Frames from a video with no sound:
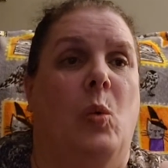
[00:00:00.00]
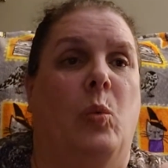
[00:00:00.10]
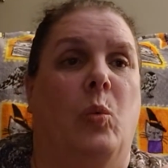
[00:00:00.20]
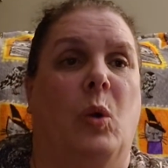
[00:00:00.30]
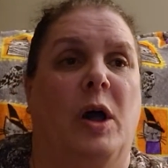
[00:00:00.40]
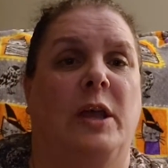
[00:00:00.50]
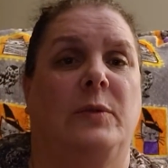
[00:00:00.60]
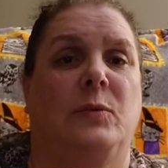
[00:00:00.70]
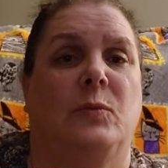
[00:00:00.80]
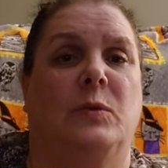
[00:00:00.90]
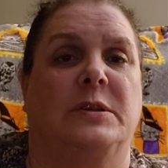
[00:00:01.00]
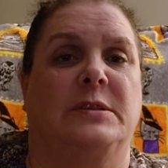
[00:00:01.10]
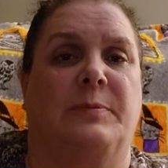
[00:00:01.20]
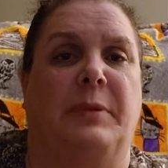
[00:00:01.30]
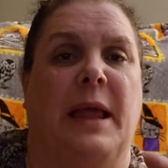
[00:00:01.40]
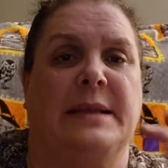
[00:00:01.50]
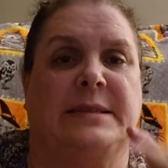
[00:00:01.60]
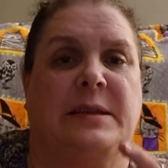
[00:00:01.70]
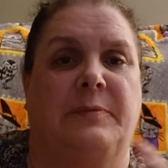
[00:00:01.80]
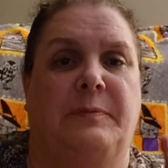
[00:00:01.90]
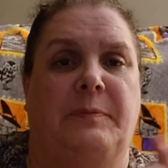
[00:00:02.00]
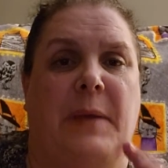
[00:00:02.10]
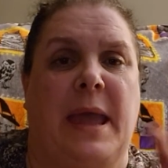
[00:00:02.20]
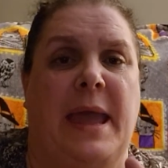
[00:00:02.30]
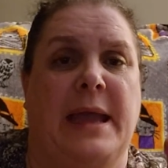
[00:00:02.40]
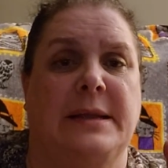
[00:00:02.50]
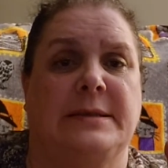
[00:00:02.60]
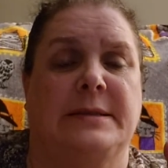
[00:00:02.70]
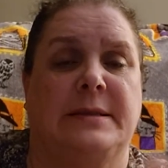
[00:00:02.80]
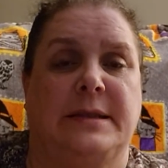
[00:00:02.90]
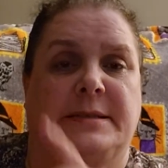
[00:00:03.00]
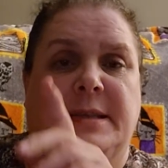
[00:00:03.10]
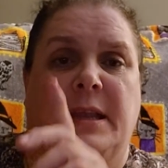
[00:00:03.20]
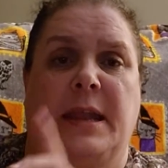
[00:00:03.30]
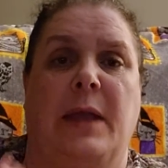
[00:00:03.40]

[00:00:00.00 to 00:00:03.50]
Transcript: One was plastic bags that said,